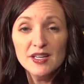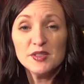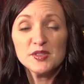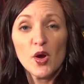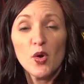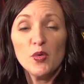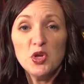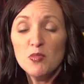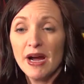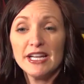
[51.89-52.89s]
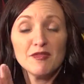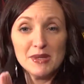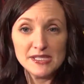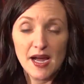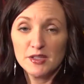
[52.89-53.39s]
So you might have
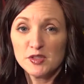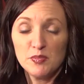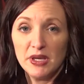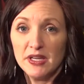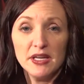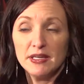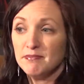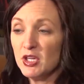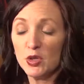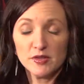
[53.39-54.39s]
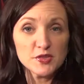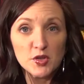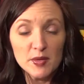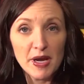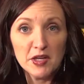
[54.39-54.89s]
McDonald's bidding, a
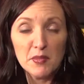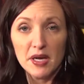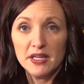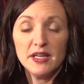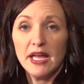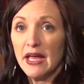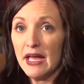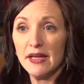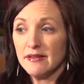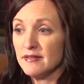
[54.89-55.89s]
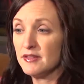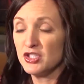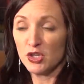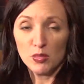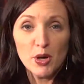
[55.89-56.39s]
certain amount of money, and
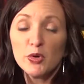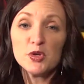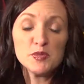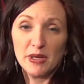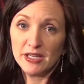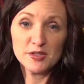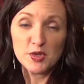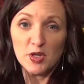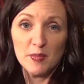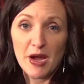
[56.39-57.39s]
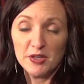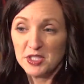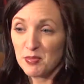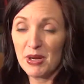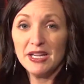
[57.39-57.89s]
General Motors bidding a certain amount,
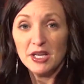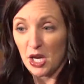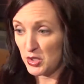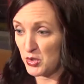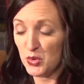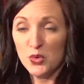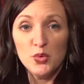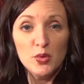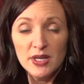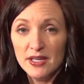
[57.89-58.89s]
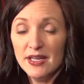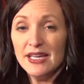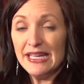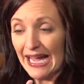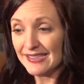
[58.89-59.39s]
and depending on who
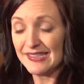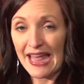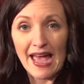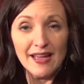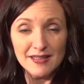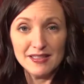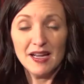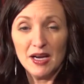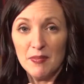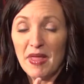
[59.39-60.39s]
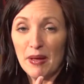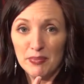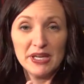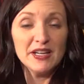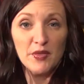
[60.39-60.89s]
gets that
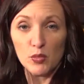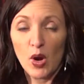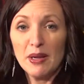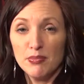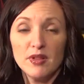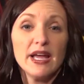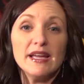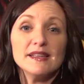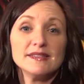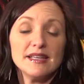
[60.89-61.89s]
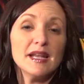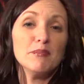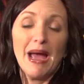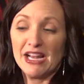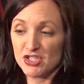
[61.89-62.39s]
bid in the right place
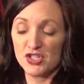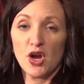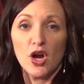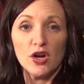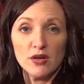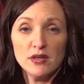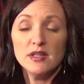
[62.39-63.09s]
and matches our